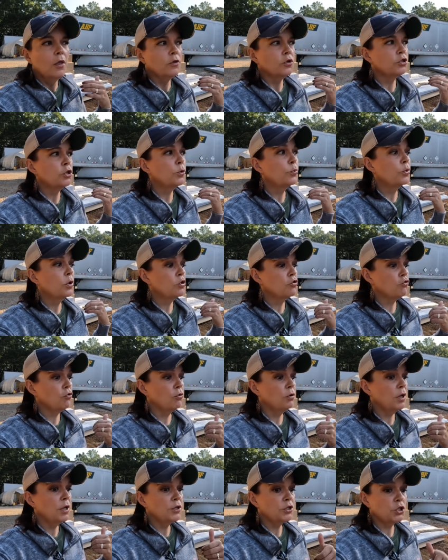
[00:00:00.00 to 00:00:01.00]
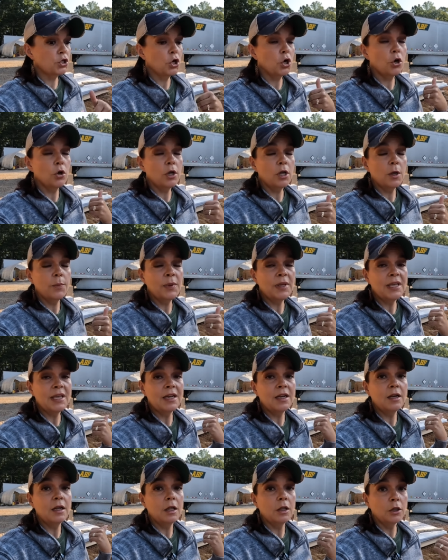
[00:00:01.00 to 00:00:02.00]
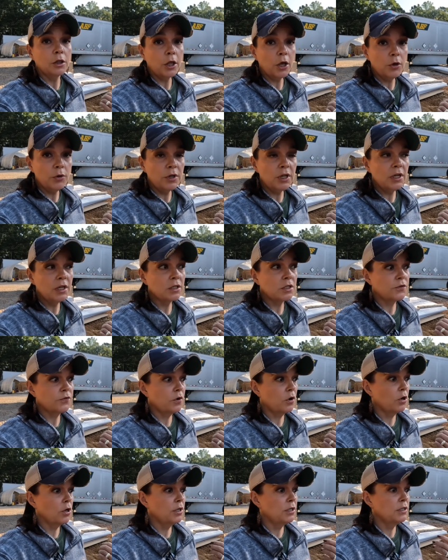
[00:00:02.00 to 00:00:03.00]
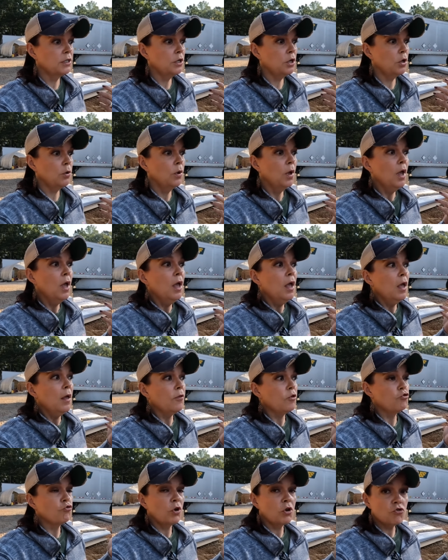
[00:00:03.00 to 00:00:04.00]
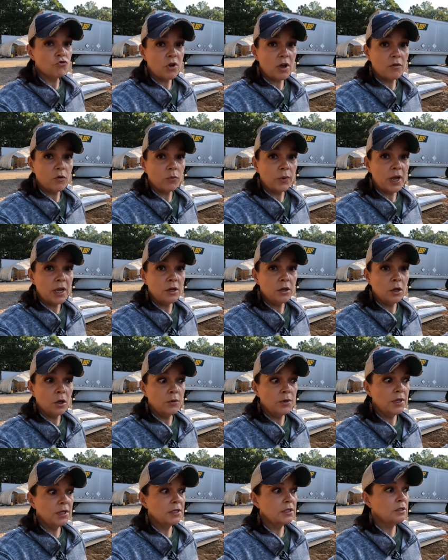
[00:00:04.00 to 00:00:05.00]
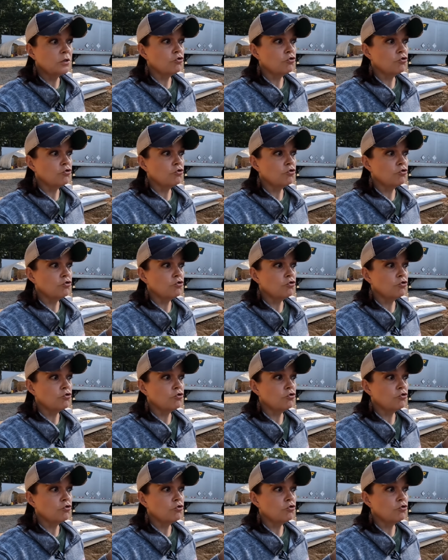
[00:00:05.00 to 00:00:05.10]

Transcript: on us to hurry up and get it unloaded as far as, you know, the truck driver waiting on us.